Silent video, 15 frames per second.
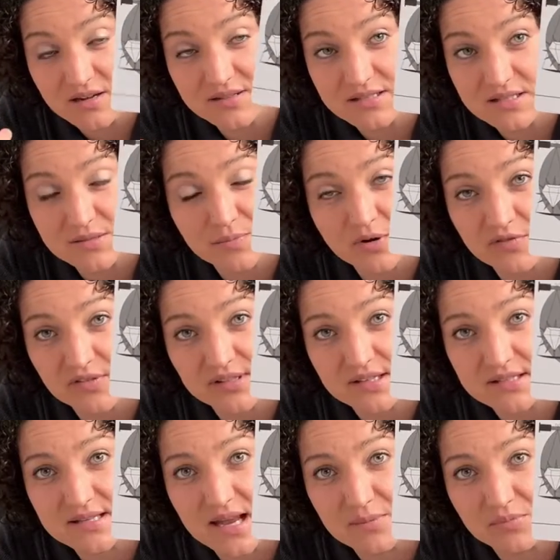This is a perfect
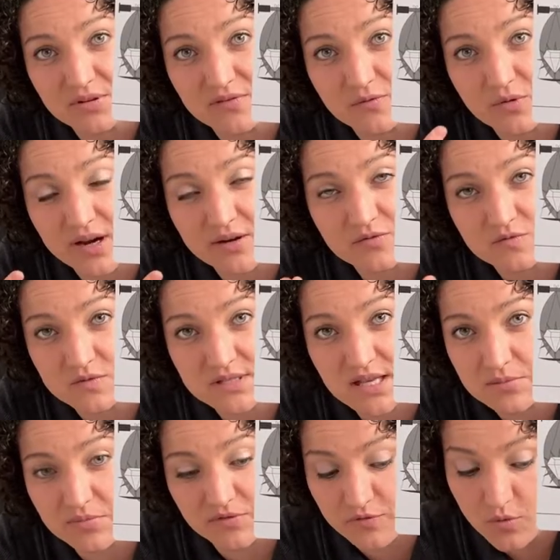example of what I
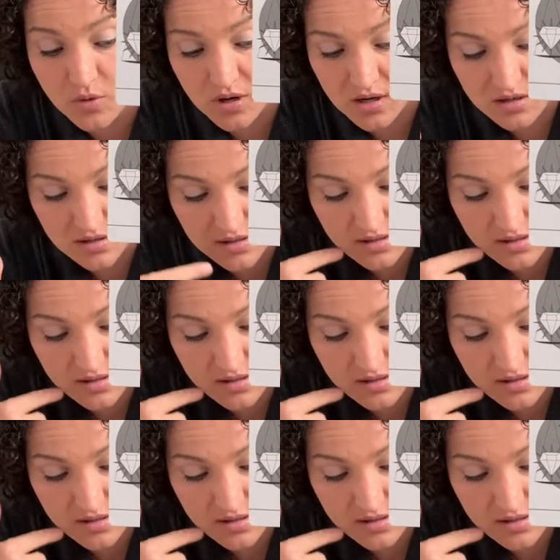said before.